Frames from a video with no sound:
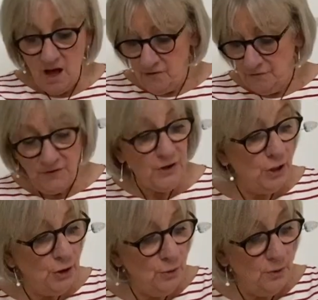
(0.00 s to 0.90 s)
For the
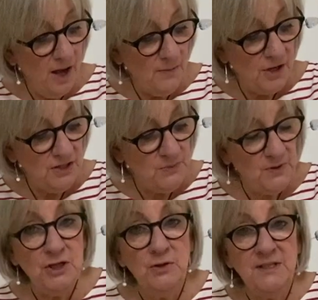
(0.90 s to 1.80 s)
glue, I'm going to be
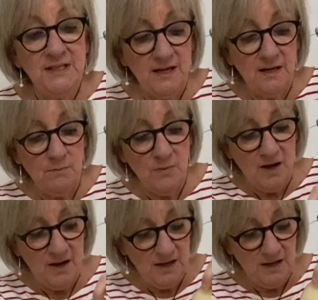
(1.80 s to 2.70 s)
using
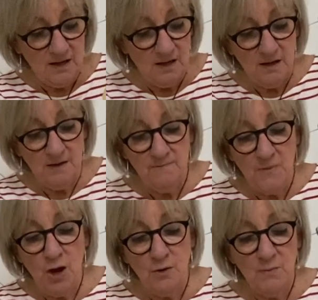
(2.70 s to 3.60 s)
my
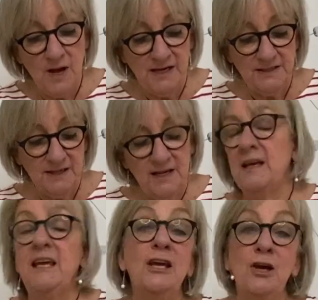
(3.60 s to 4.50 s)
homemade
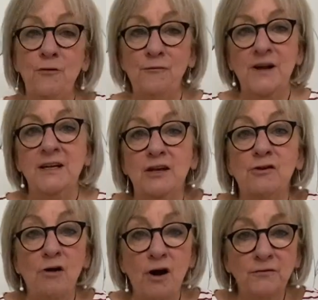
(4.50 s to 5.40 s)
eco-friendly
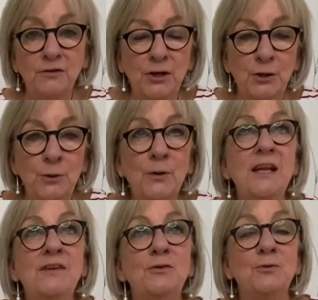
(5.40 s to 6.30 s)
craft glue, and
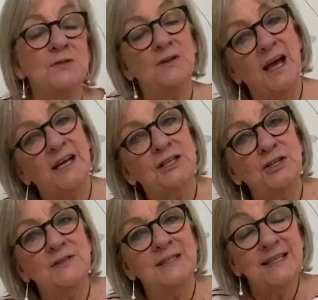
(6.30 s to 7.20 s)
if you'd also like to
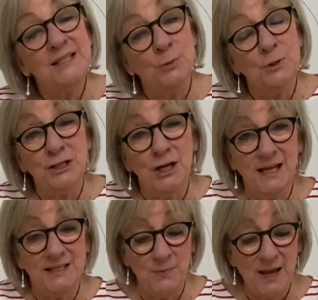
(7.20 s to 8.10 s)
use this and you want to know how
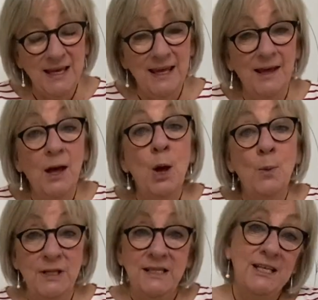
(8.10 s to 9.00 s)
to make it,
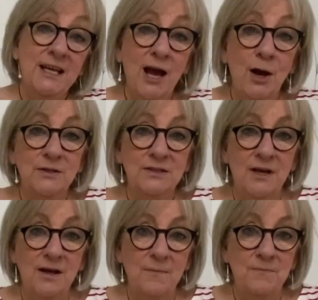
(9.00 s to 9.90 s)
please check out
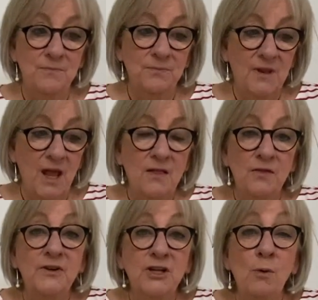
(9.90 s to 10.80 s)
the
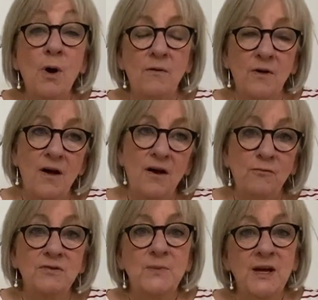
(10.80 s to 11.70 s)
video that I've
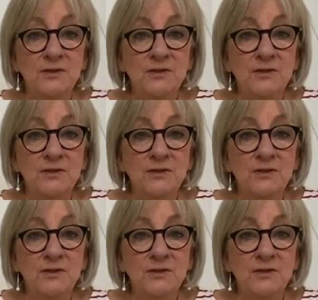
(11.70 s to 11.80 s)
already made